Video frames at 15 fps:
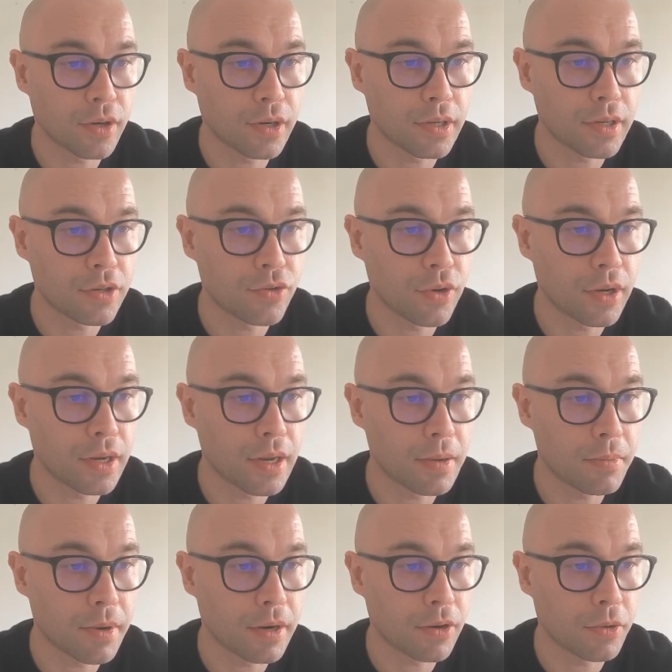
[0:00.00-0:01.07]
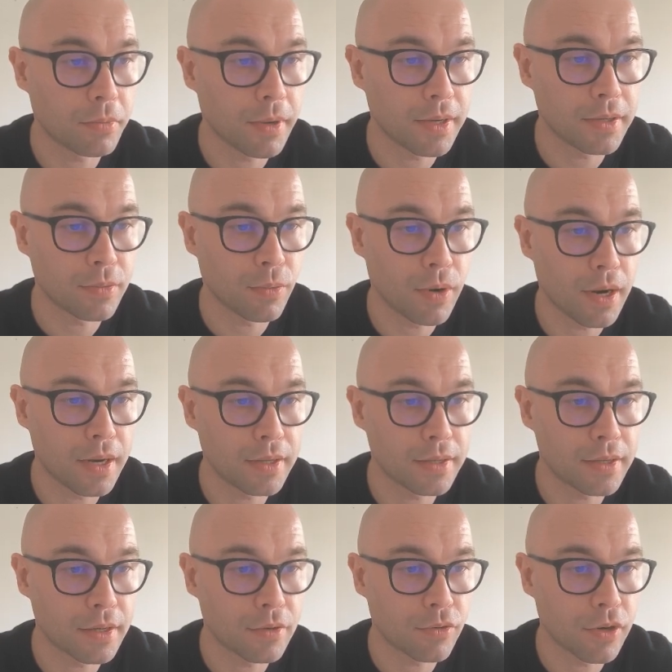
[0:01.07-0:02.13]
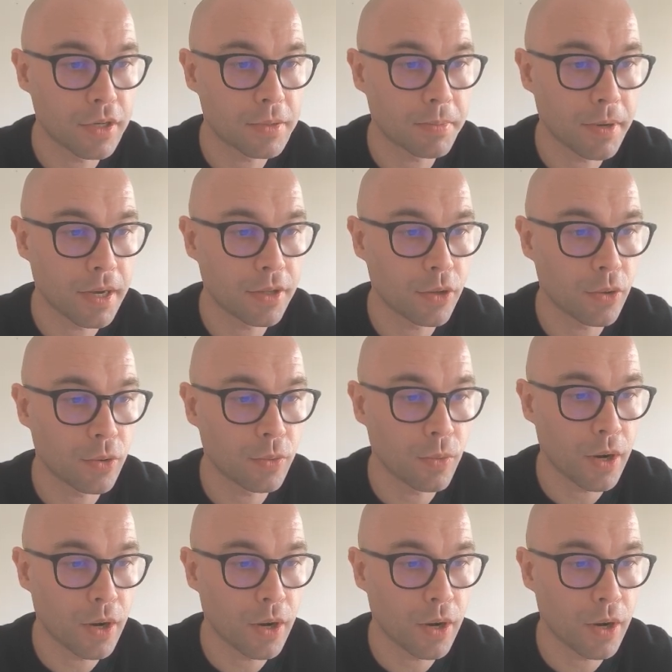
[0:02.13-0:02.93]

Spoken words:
early drinking Merlot-based wines, crisp unoaked